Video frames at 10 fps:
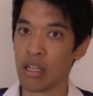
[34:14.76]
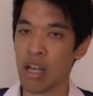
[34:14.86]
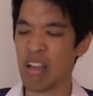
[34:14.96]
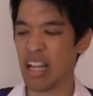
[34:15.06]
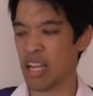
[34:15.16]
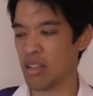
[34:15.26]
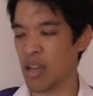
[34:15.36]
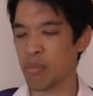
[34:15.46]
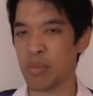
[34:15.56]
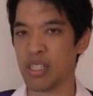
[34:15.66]

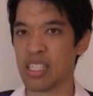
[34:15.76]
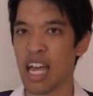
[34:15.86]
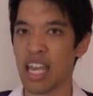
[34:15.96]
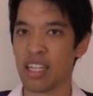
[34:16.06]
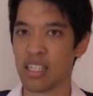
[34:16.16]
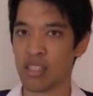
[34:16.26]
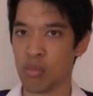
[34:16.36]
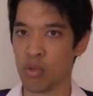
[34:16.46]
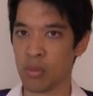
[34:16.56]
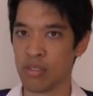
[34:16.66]
I'm a bit tired at the
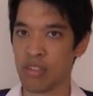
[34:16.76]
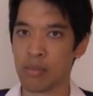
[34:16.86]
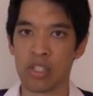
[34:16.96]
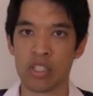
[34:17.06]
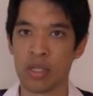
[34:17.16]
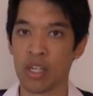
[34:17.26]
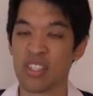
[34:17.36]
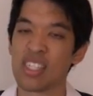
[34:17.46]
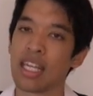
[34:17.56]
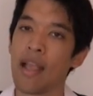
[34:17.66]
moment, if I'm going to be
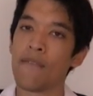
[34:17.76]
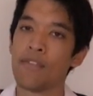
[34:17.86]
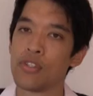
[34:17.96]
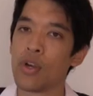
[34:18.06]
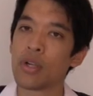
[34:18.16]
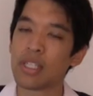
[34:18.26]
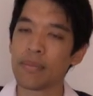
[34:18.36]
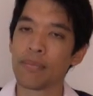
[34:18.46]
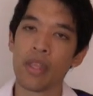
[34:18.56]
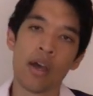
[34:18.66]
honest. And he zonk
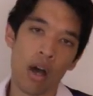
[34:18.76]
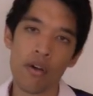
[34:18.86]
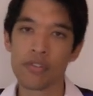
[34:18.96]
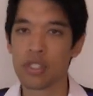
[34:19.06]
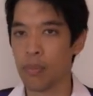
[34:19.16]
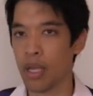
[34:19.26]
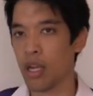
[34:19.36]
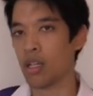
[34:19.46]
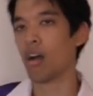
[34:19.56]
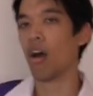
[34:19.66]
off to
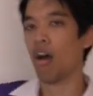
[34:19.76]
bed,